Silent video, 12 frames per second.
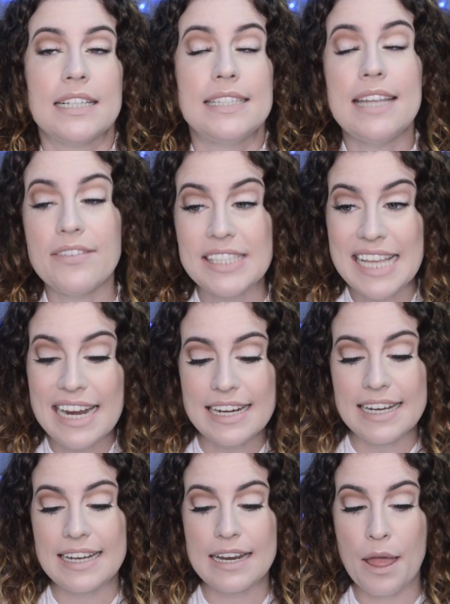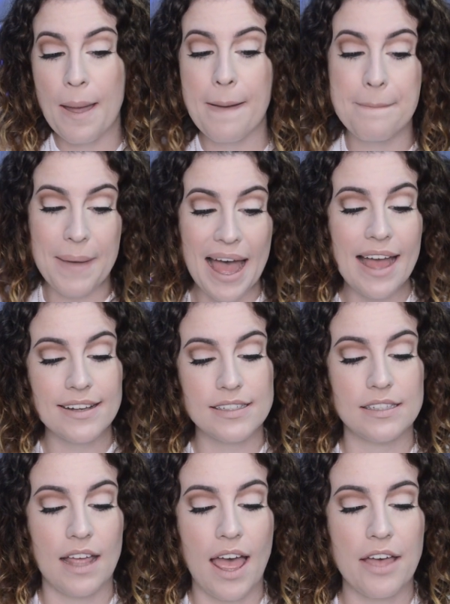devastated,
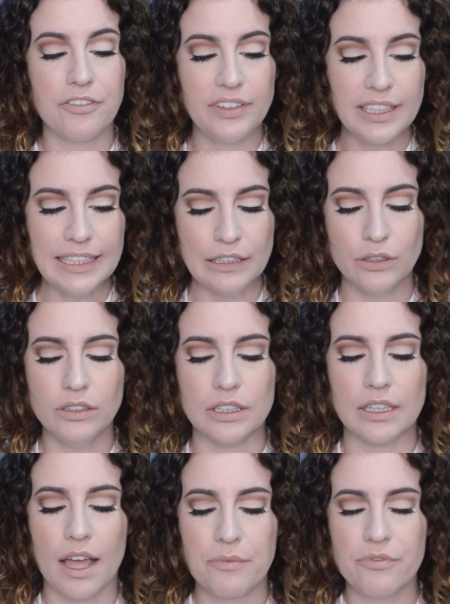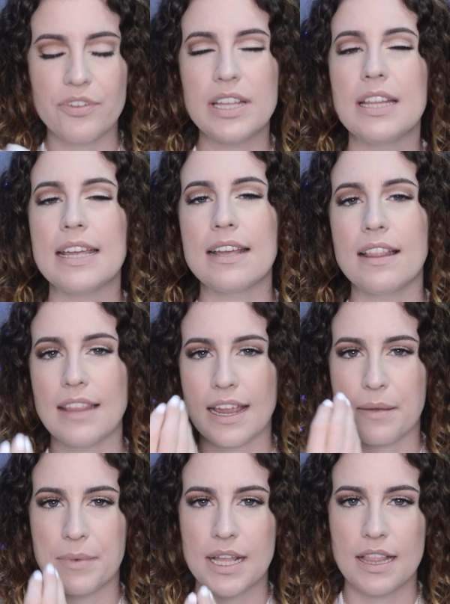but feeling good. I'm feeling
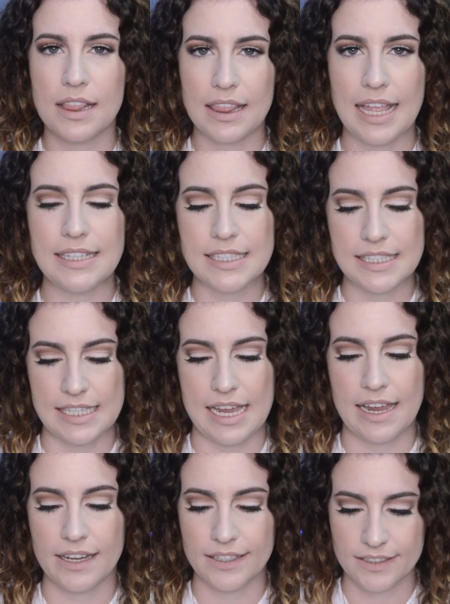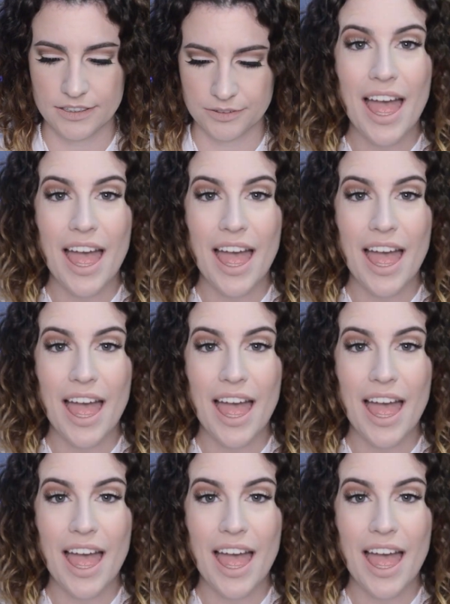like I'm cleansing.